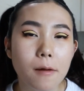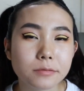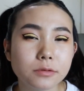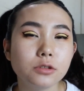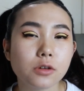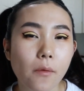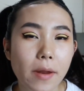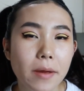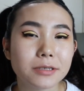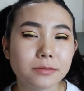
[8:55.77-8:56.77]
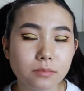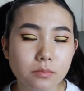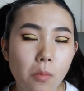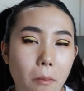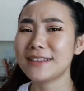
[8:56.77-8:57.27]
You know what I mean.
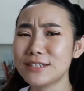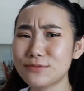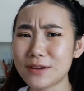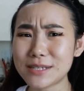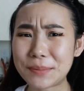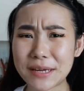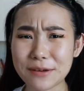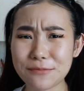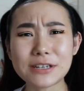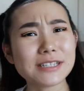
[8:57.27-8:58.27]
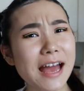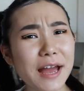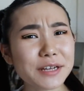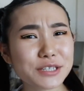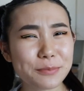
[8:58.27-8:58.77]
This recipe was
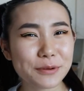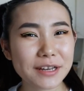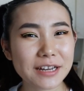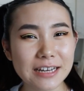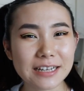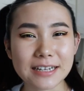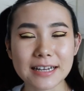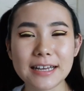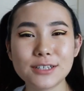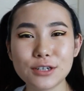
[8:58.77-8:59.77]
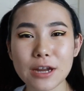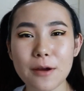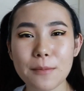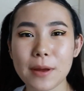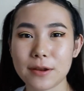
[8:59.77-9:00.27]
actually pretty good. It turned
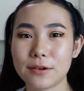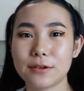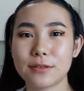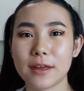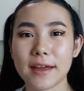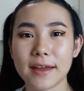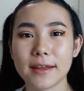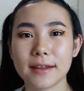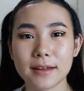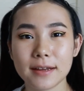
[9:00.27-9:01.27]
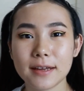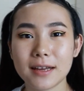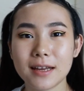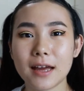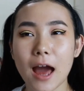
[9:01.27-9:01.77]
out better than
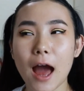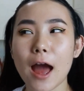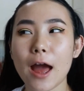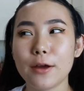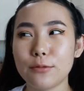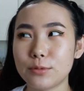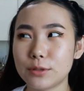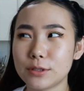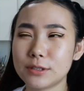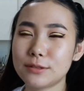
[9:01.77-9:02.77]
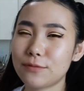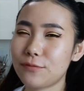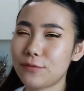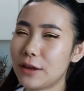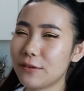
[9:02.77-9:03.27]
I was
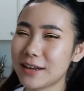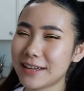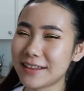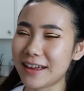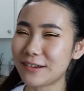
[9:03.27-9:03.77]
fearing that it